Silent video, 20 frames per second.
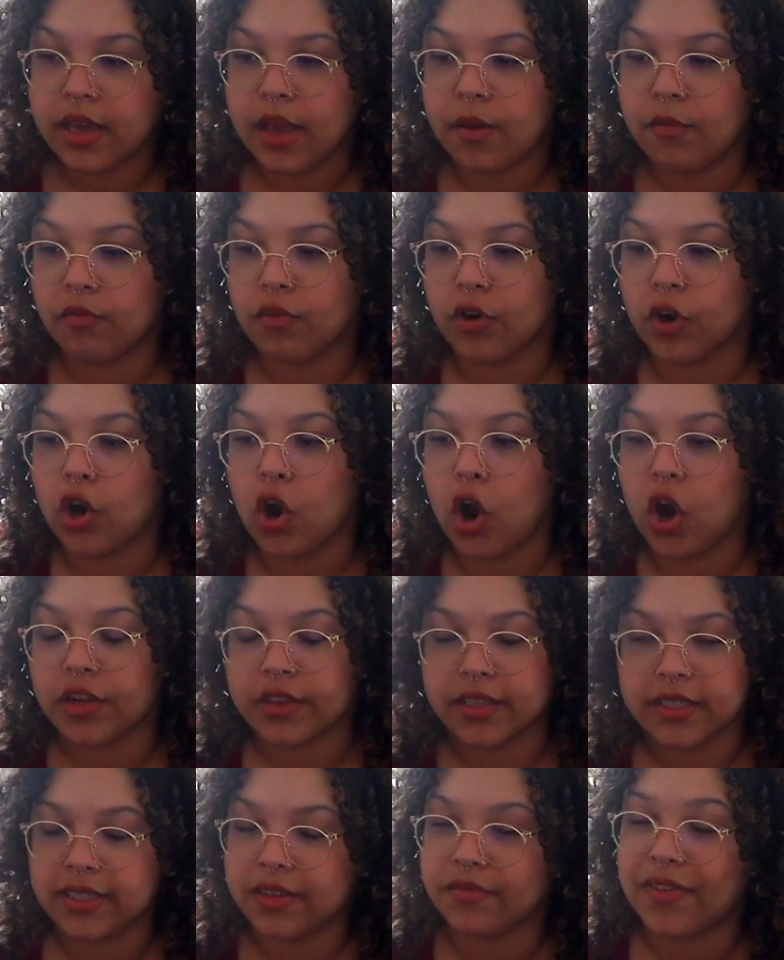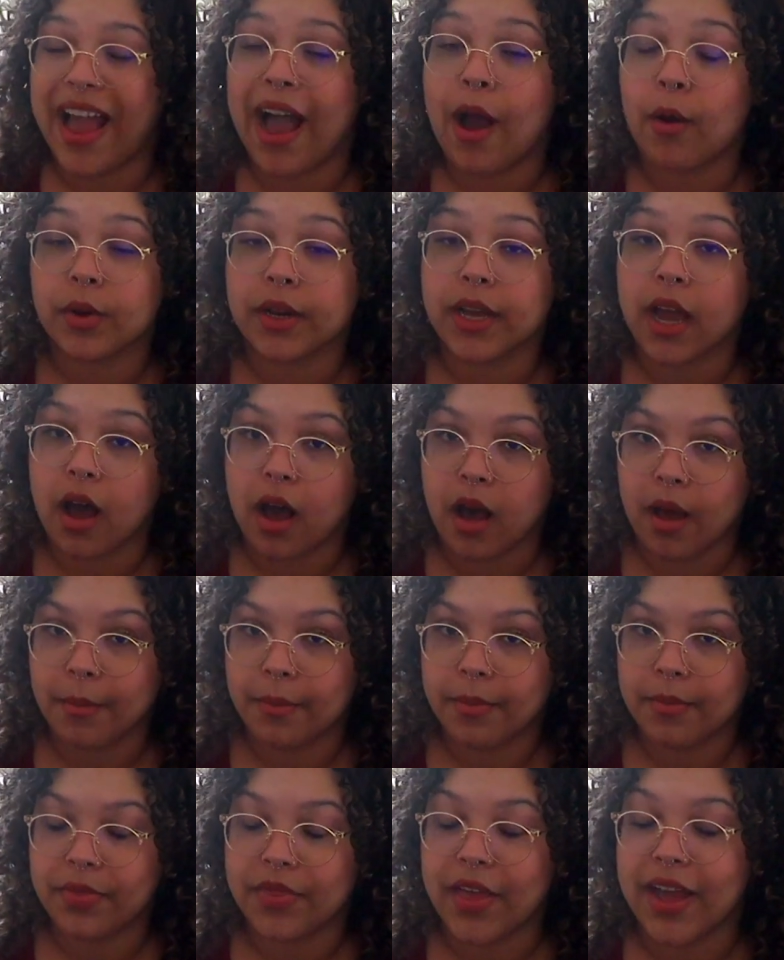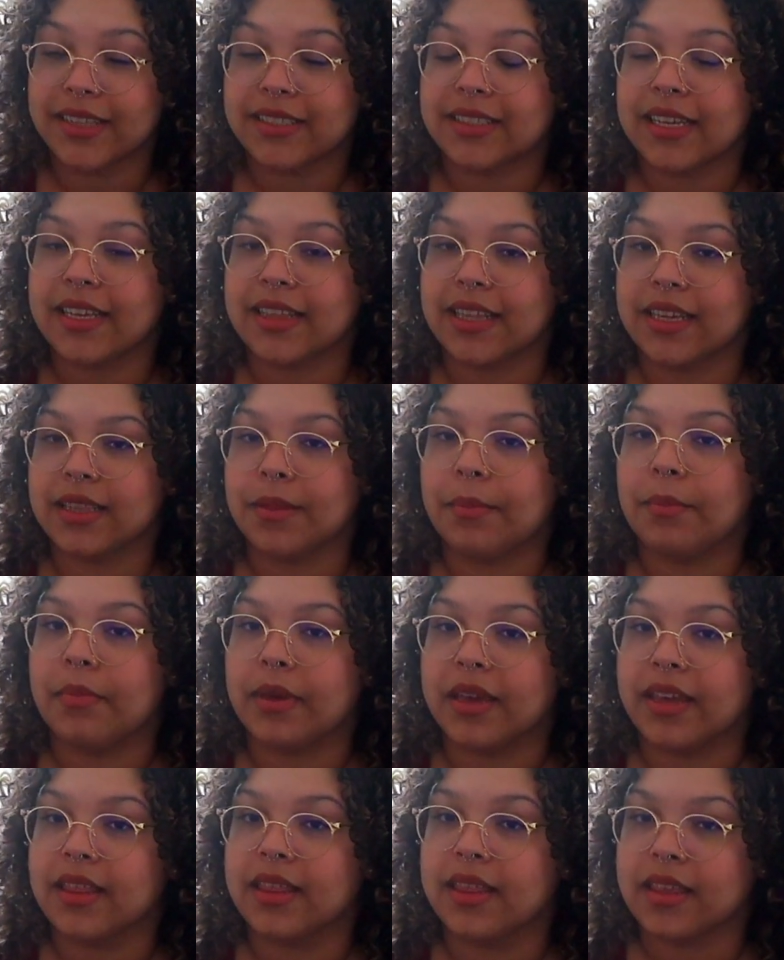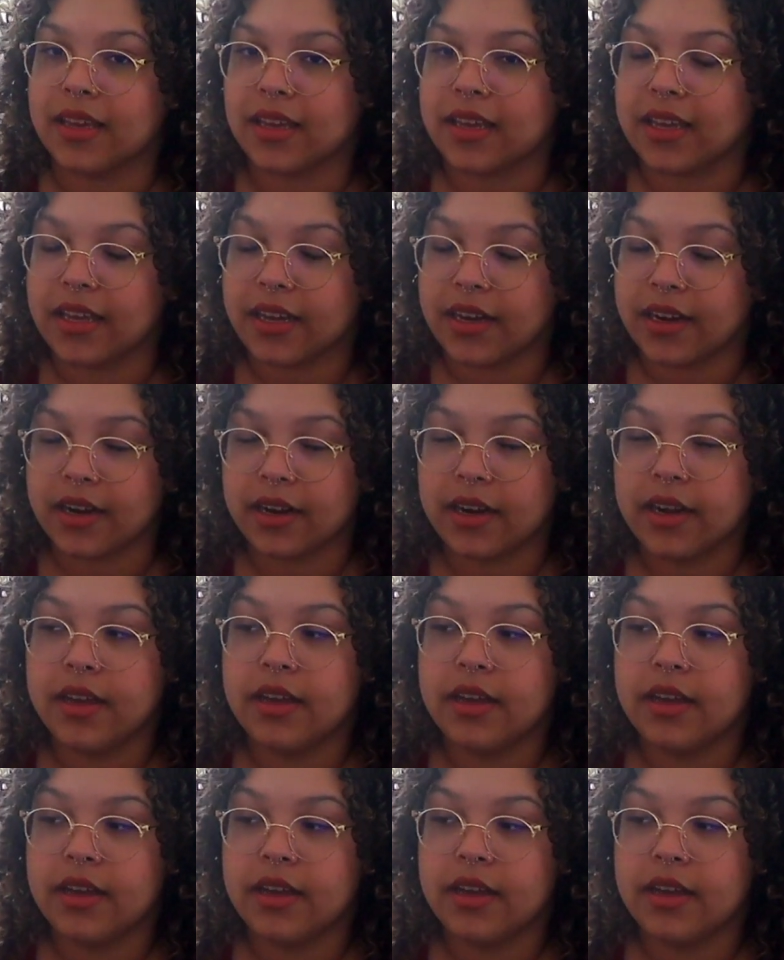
regardless of outcome. That's, I think, the big thing here.